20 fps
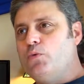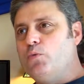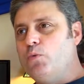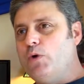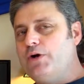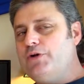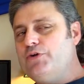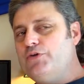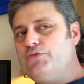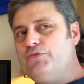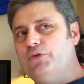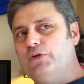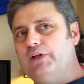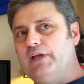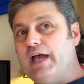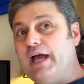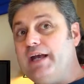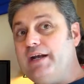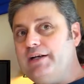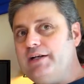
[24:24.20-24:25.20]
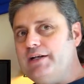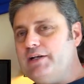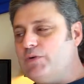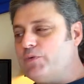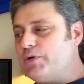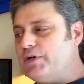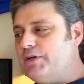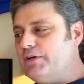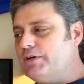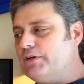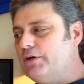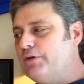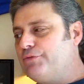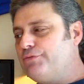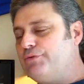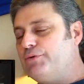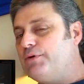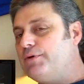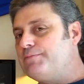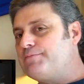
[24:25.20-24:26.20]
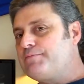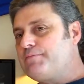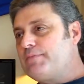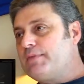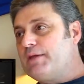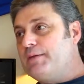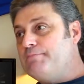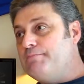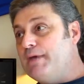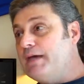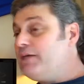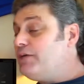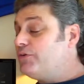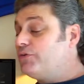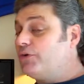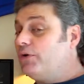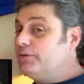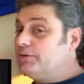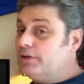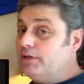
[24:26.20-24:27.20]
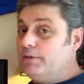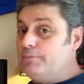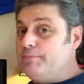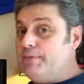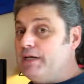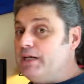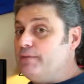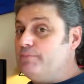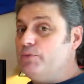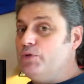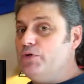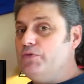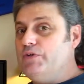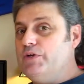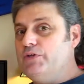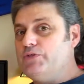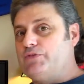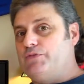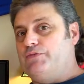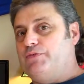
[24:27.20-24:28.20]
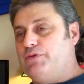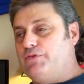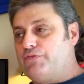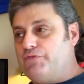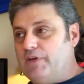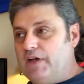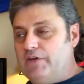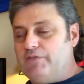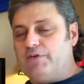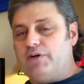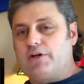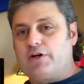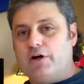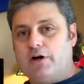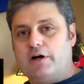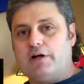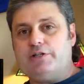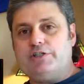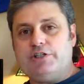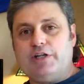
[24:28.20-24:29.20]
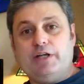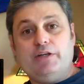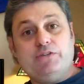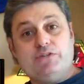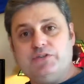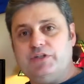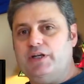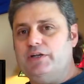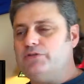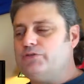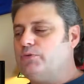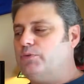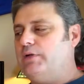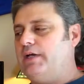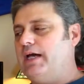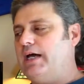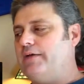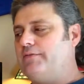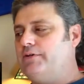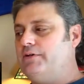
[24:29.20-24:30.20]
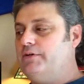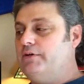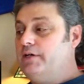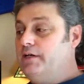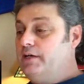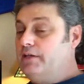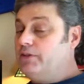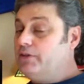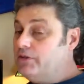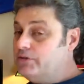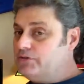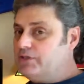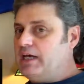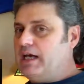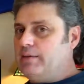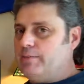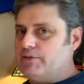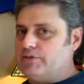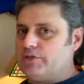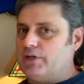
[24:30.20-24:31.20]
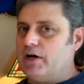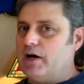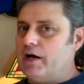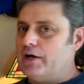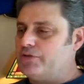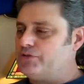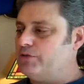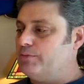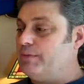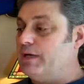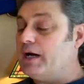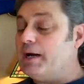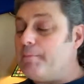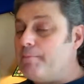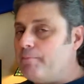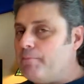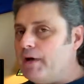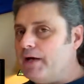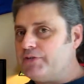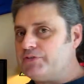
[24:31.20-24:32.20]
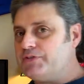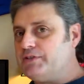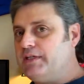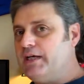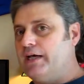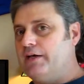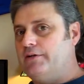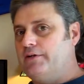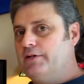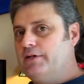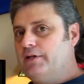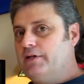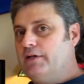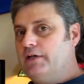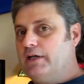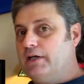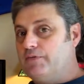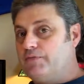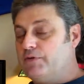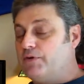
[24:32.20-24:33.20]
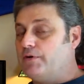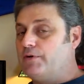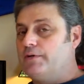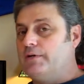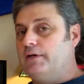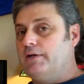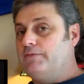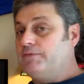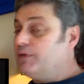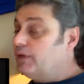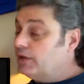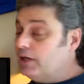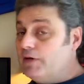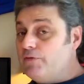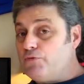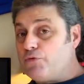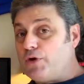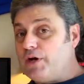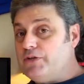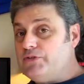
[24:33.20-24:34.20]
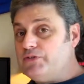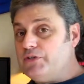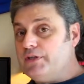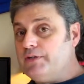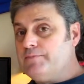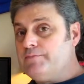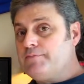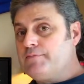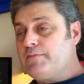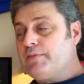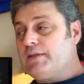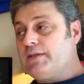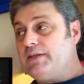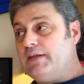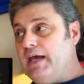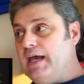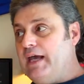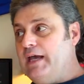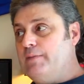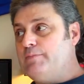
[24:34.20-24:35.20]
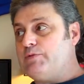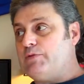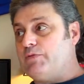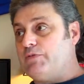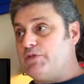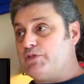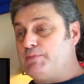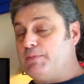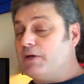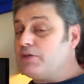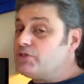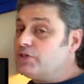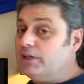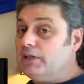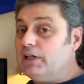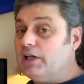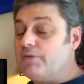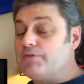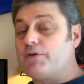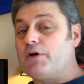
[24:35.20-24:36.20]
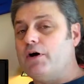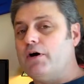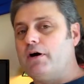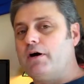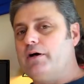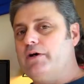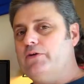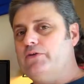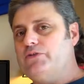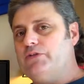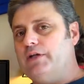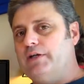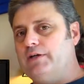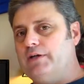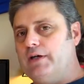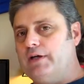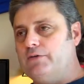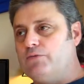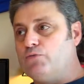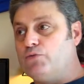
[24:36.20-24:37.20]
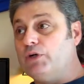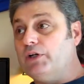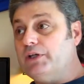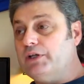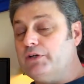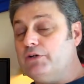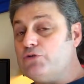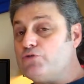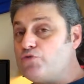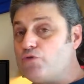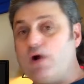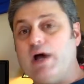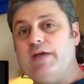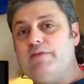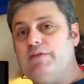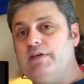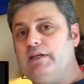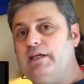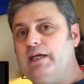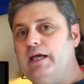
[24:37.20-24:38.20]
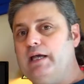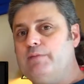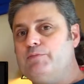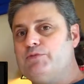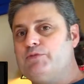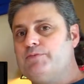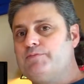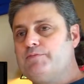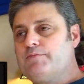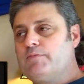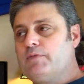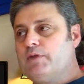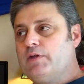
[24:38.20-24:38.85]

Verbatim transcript: wonderful editing where you can go through and make your own little mini movies of your favorite car chase scenes and what have you. This game is an awesome and a must get if you're if you love racing games, if you especially love cars and, and really good driving games.